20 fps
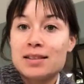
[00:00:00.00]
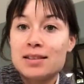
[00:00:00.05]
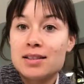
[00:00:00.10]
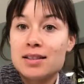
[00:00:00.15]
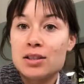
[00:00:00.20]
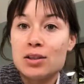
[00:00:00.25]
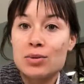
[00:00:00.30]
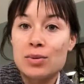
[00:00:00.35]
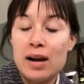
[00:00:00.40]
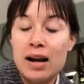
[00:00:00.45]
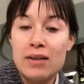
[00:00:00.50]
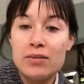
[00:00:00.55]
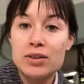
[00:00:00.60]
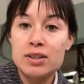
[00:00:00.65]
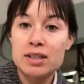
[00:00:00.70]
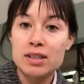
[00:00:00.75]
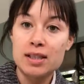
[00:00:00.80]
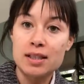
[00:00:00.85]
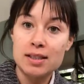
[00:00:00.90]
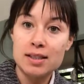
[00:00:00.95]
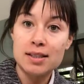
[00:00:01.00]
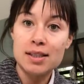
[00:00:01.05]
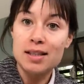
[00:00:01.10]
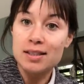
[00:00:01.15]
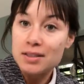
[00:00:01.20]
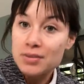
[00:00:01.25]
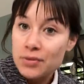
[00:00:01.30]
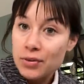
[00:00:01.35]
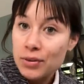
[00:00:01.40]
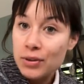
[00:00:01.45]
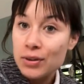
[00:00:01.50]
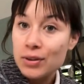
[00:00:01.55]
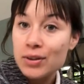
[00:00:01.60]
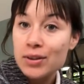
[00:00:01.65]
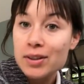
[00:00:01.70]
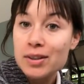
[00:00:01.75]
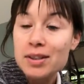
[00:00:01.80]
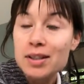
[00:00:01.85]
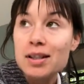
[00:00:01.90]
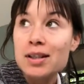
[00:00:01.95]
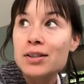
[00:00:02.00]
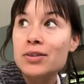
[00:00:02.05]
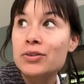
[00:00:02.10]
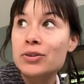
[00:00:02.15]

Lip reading: to have a successful